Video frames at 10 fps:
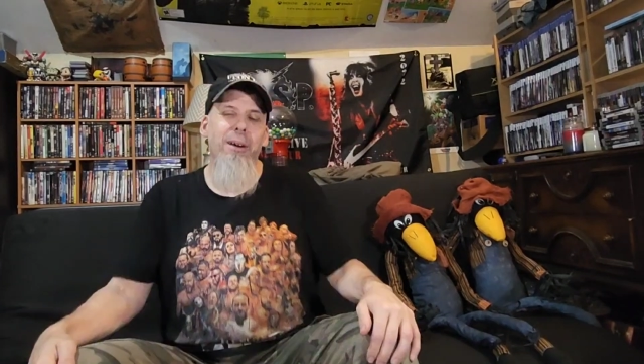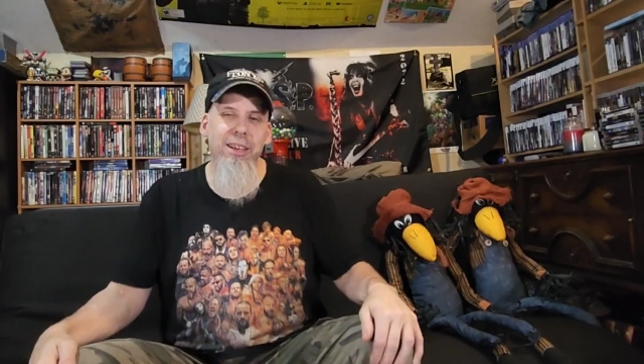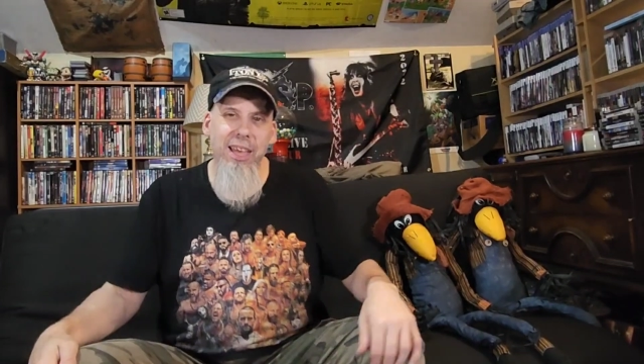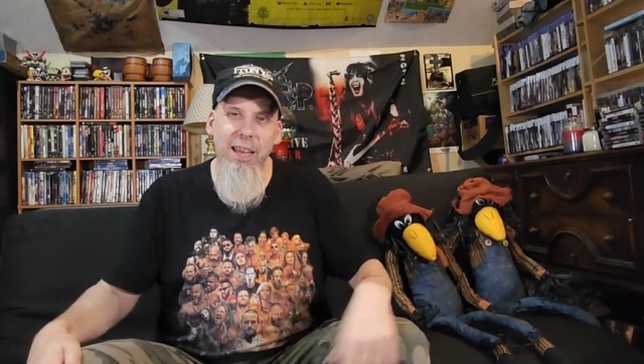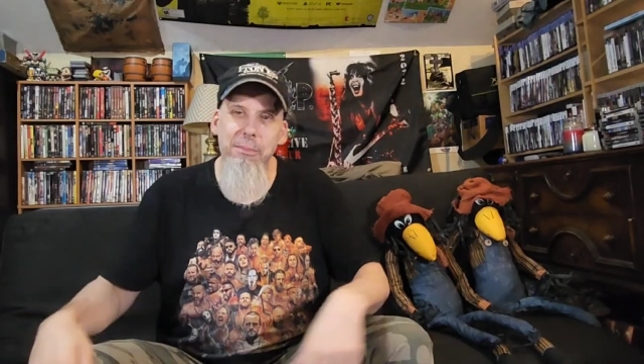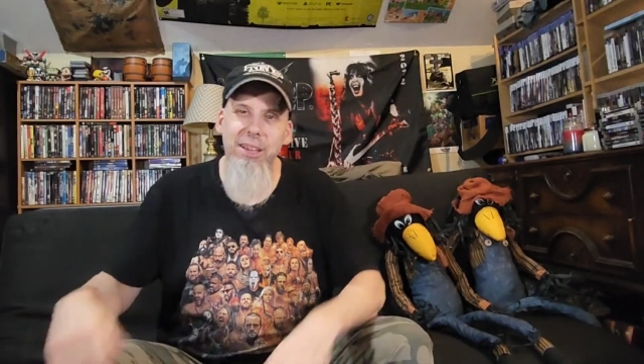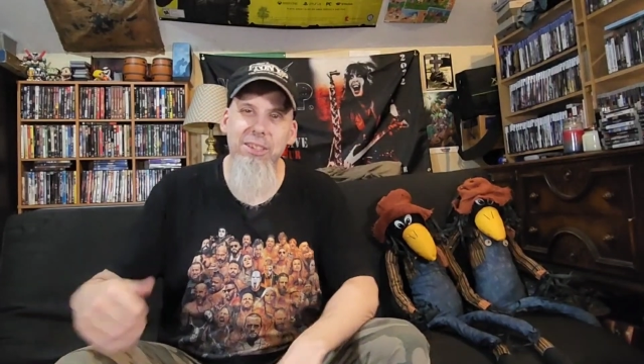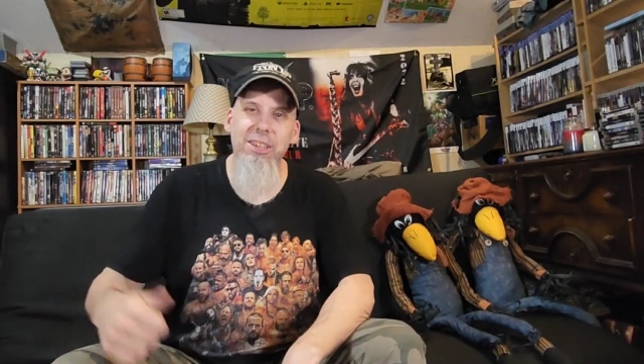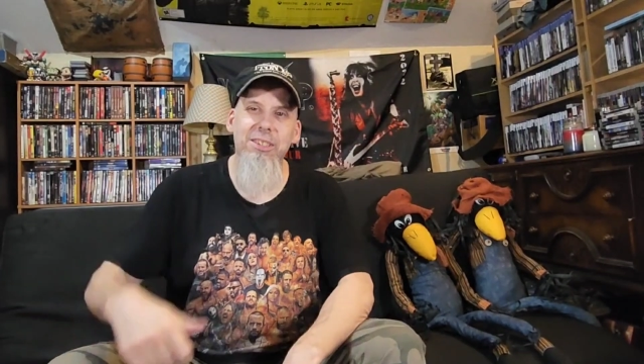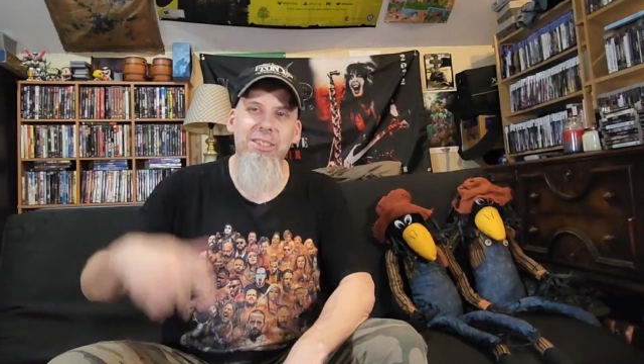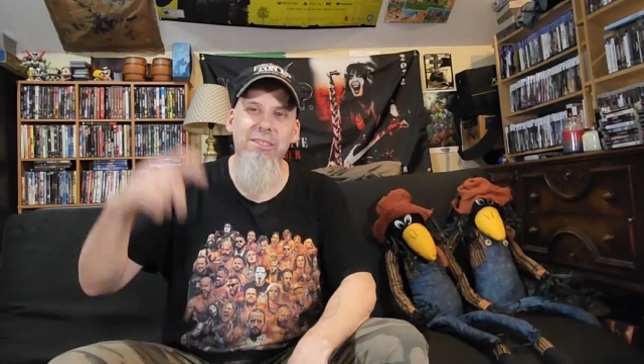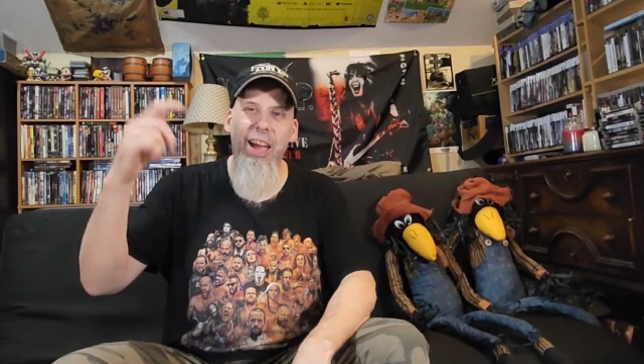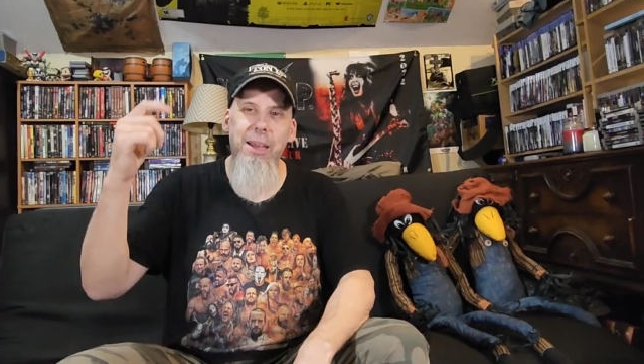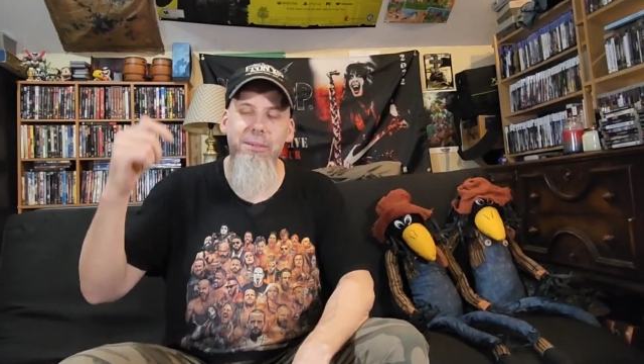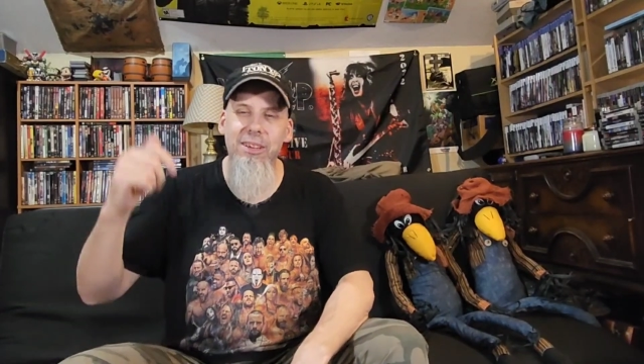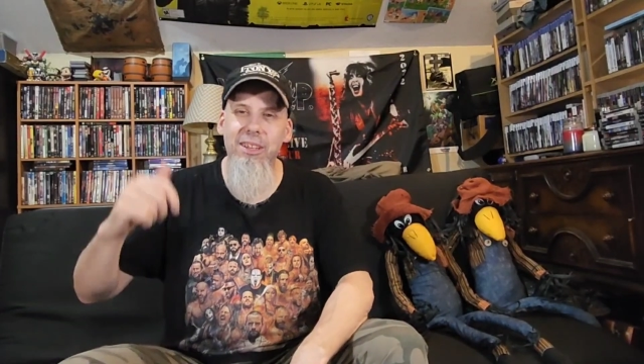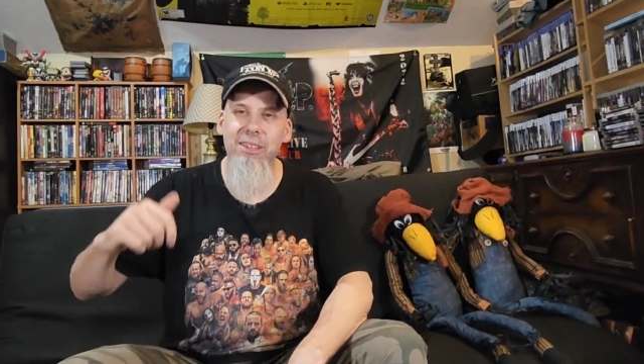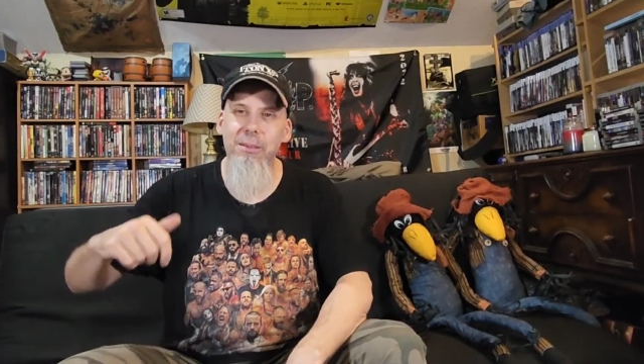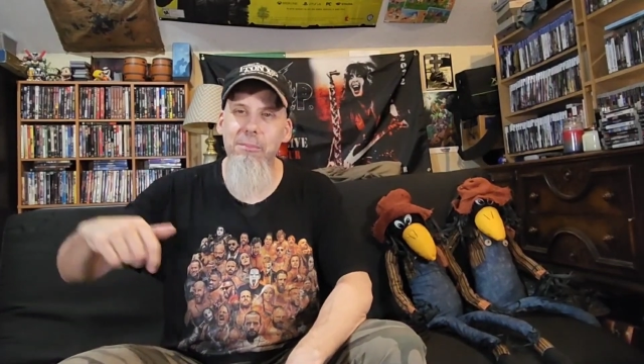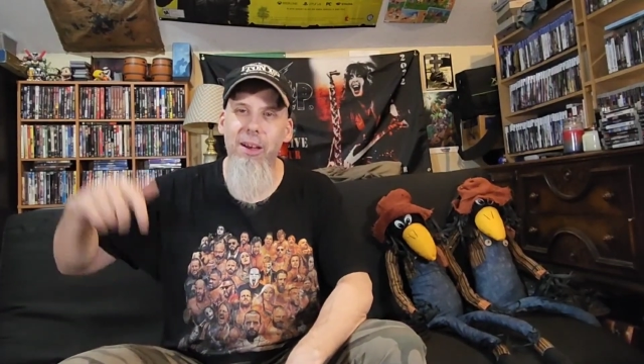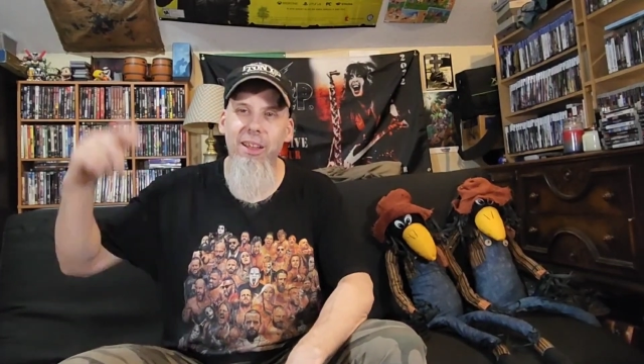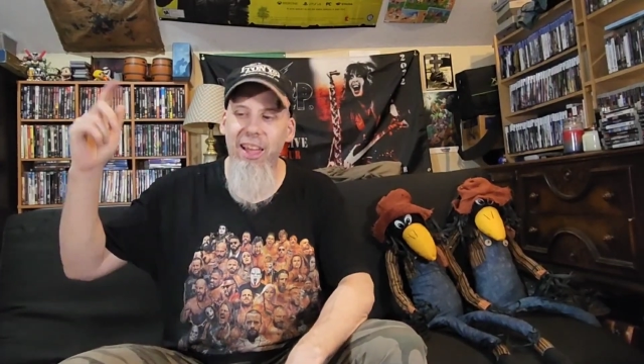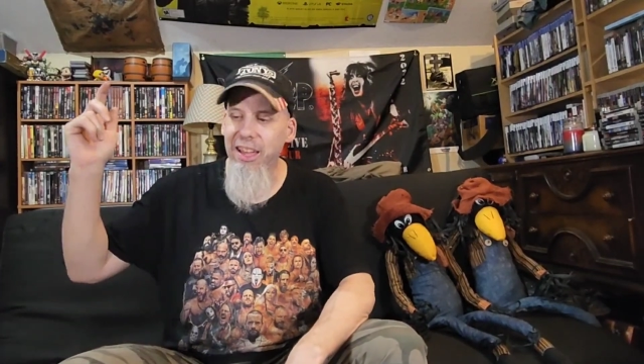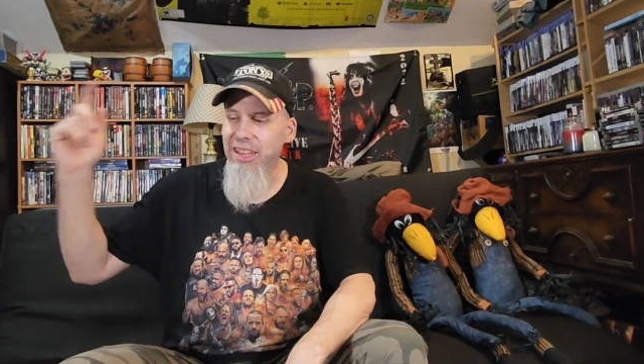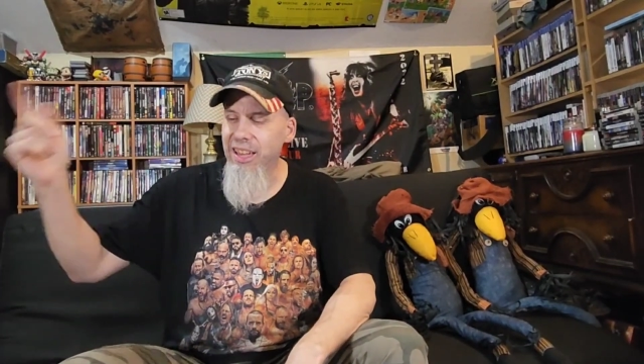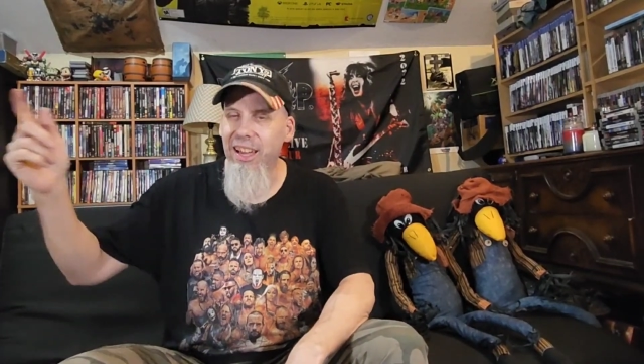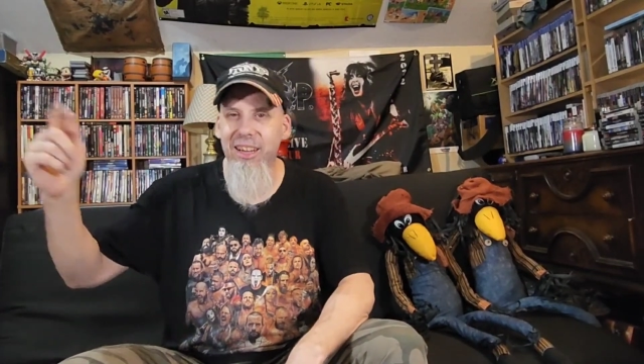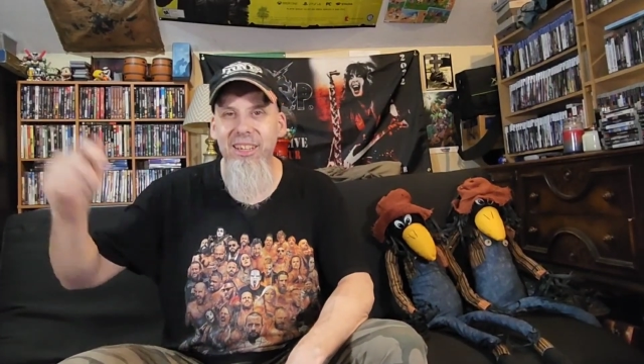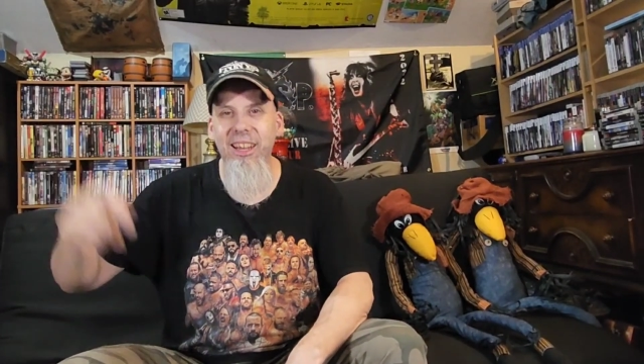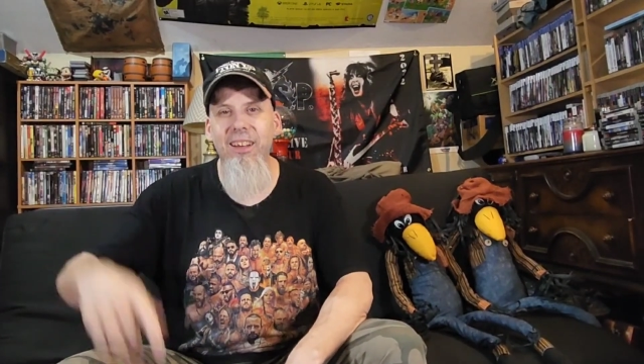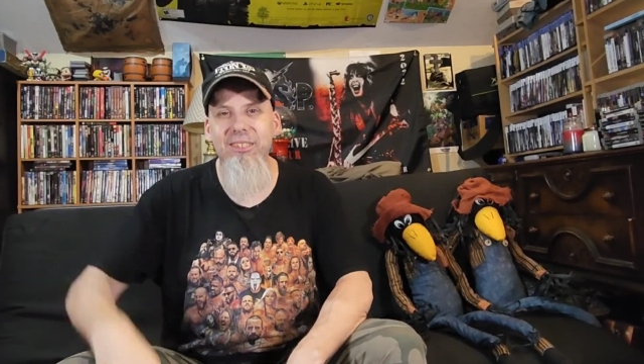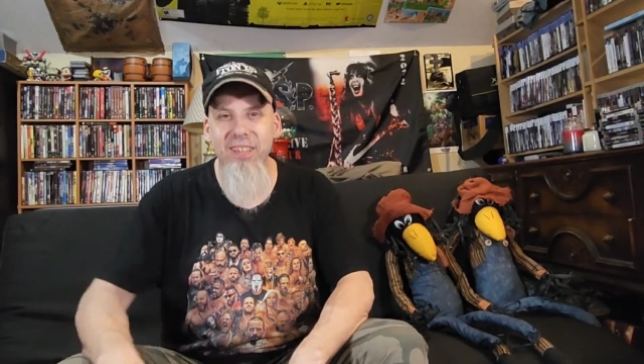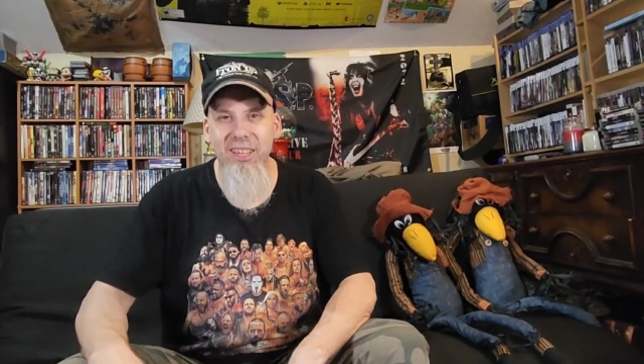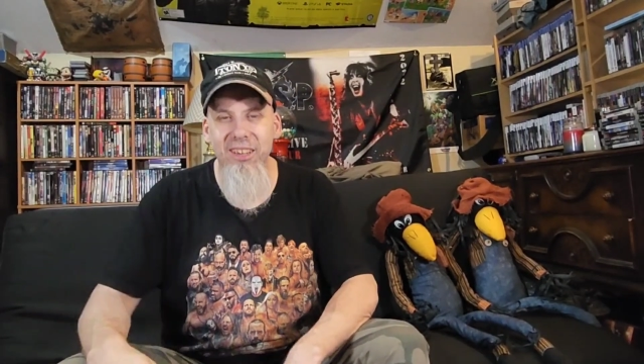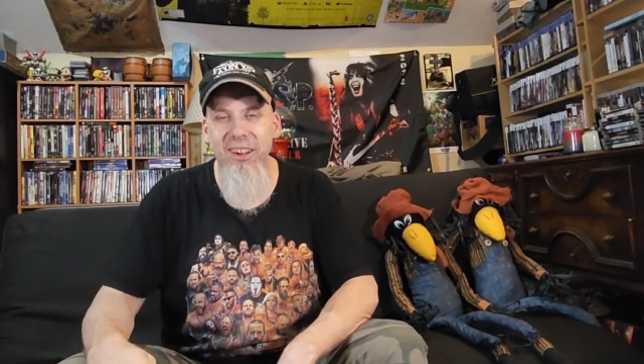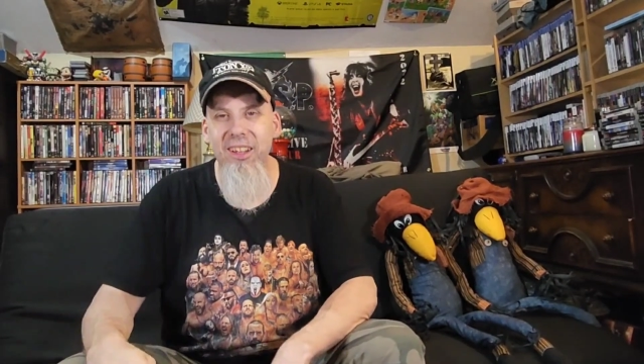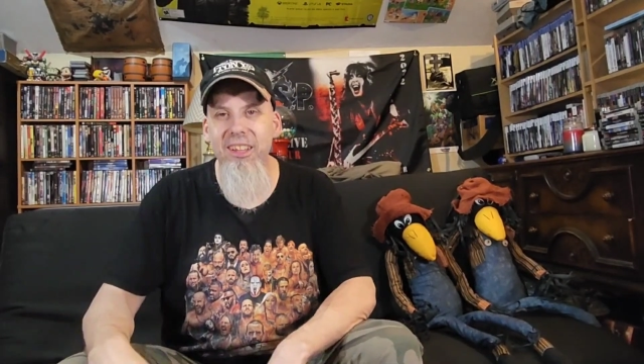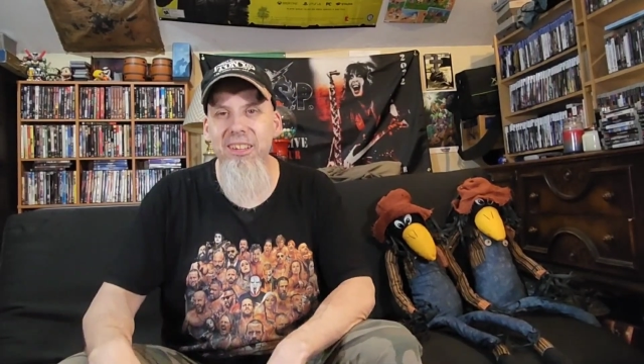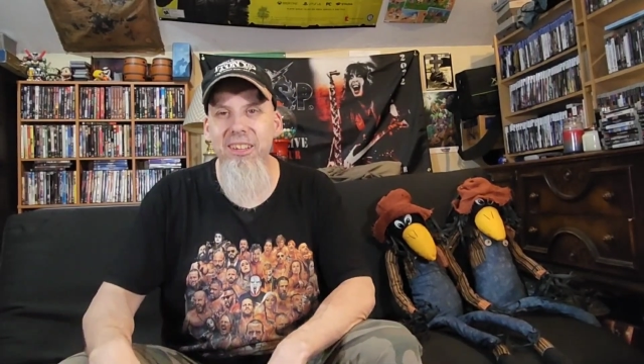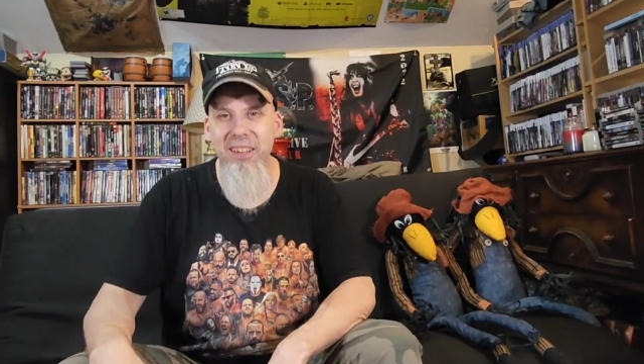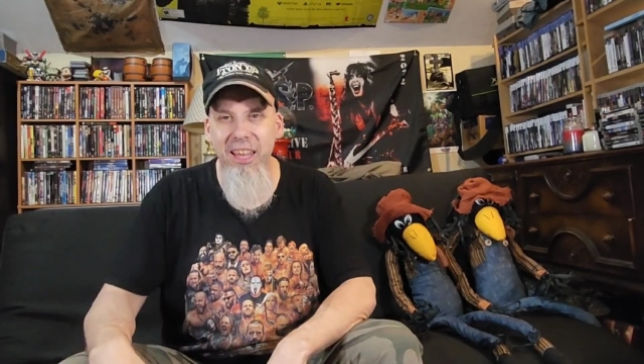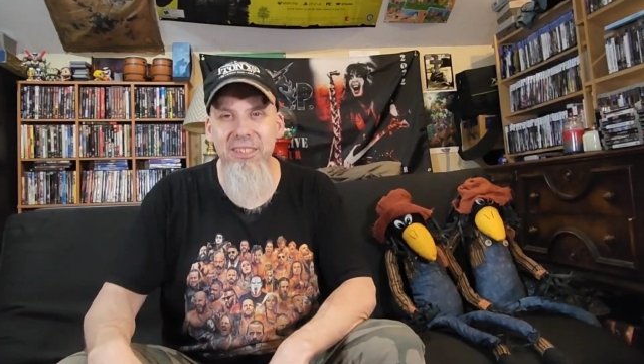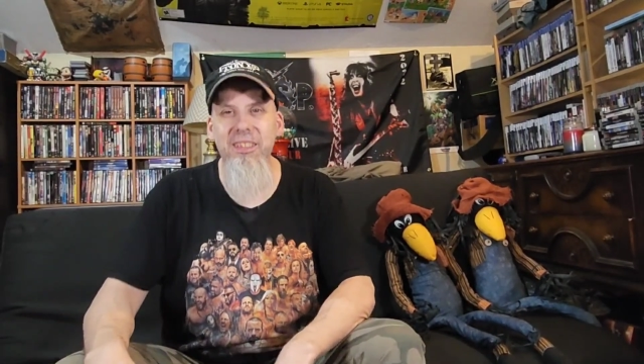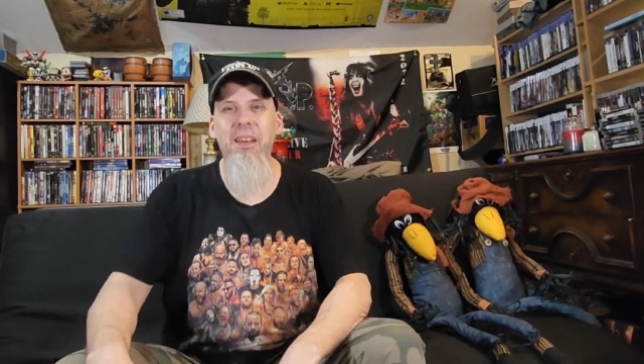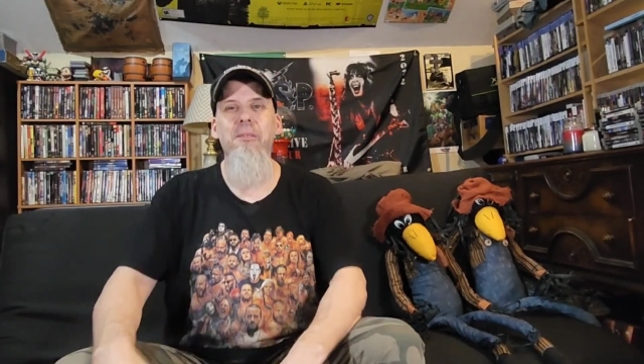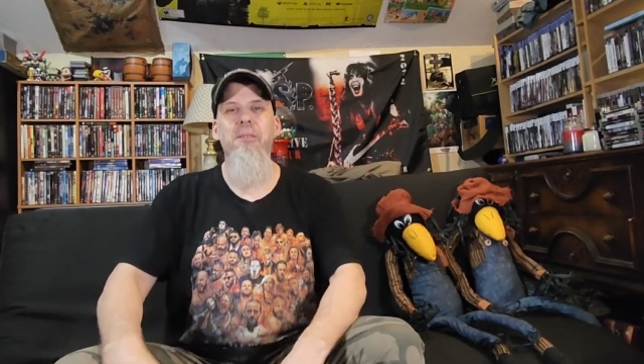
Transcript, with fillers: but yeah, make sure you subscribe and hit the bell icon and I'll check y'all in the next